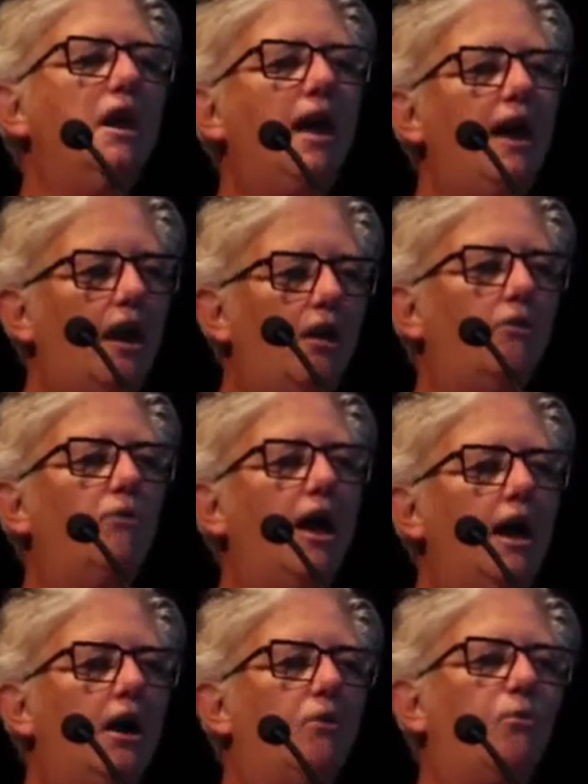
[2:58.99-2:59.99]

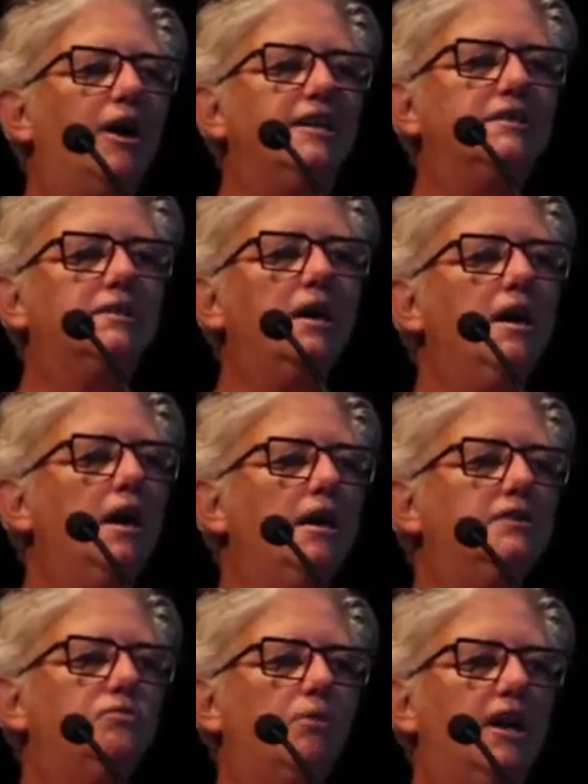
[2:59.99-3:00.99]
our waste,
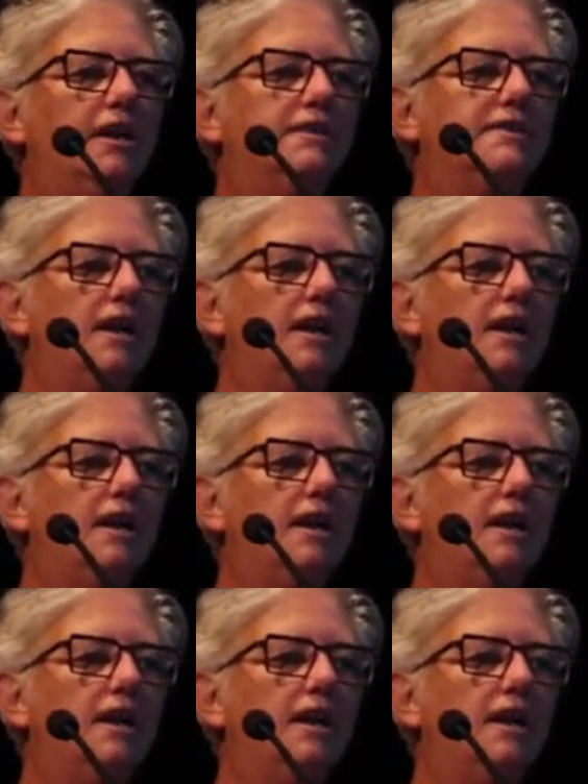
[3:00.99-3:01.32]
as well as